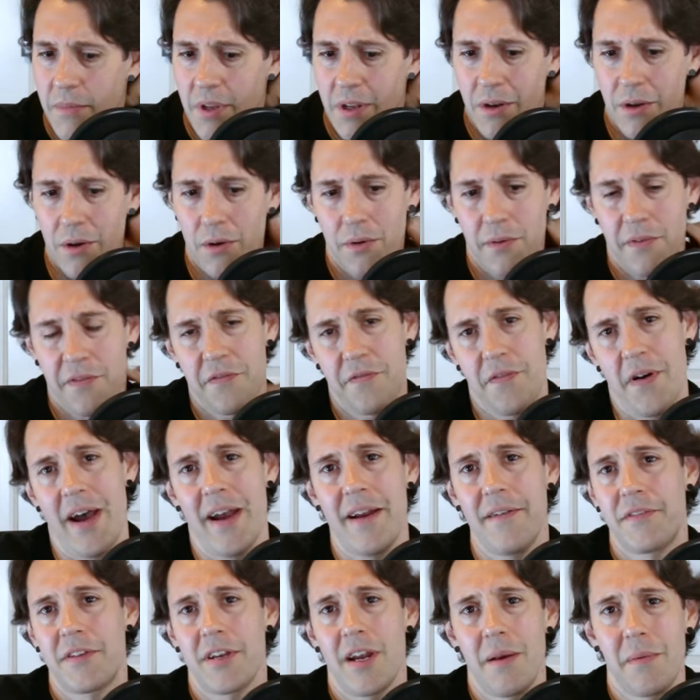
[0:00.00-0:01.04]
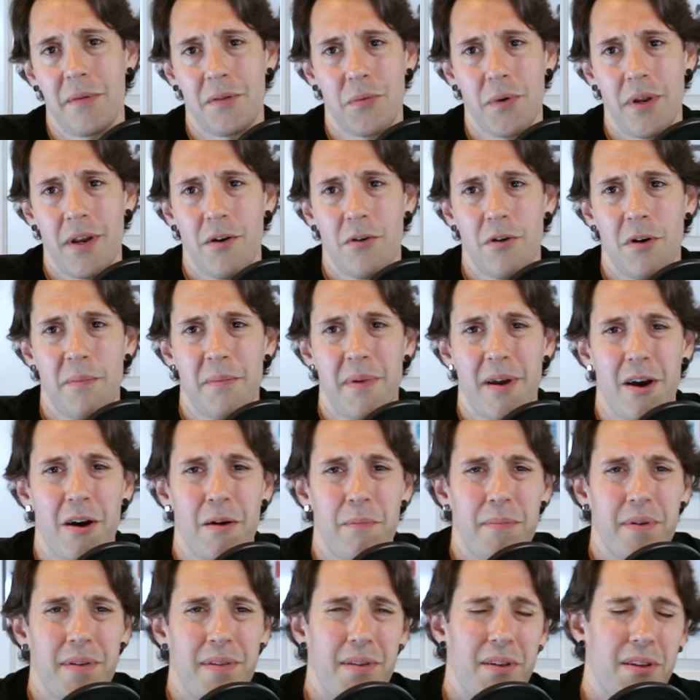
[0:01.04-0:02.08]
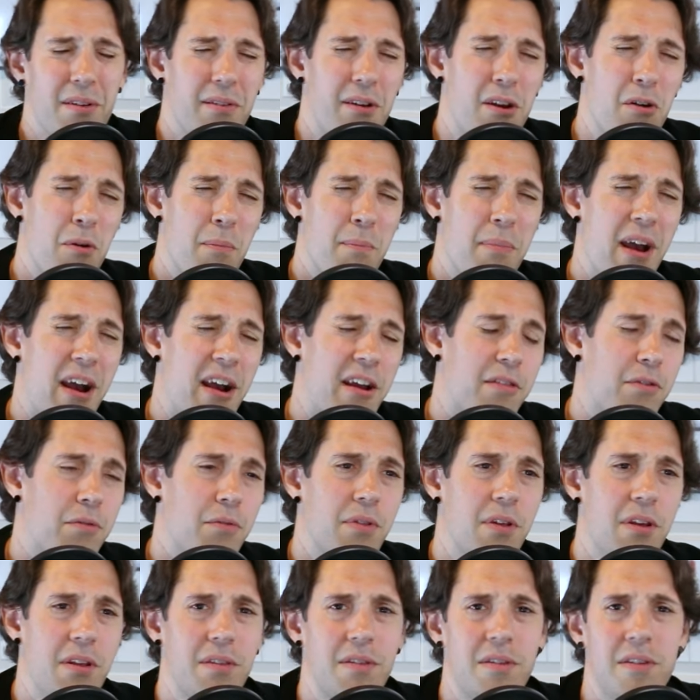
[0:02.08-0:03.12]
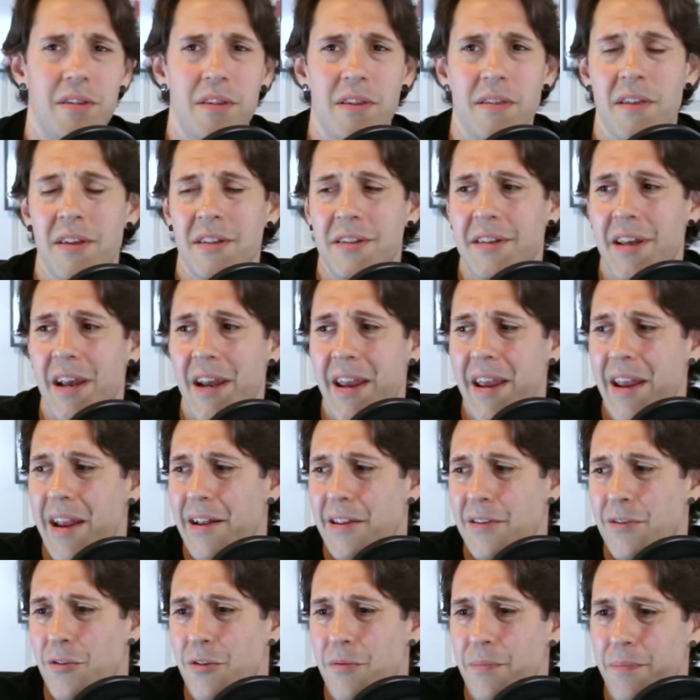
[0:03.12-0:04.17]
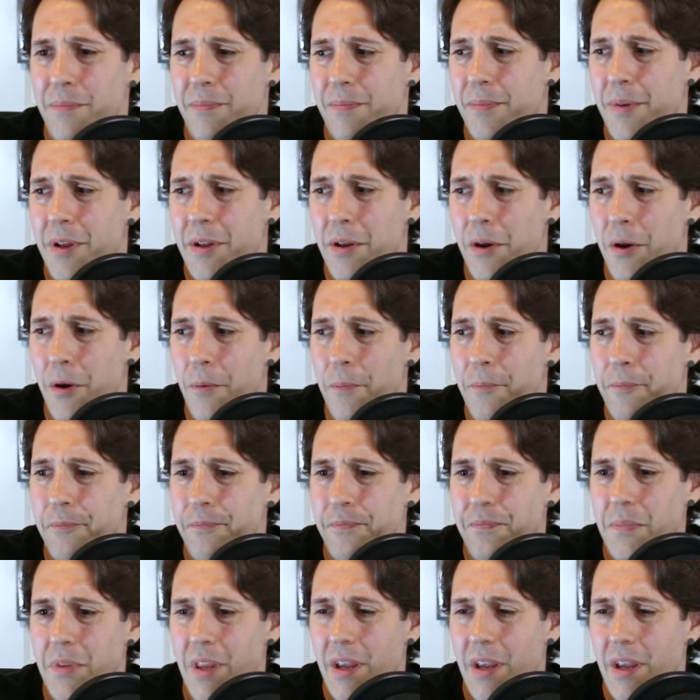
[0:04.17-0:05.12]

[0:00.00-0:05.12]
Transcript: you know, 5 types we know about, but, you know, going back through the decades, there's, you know,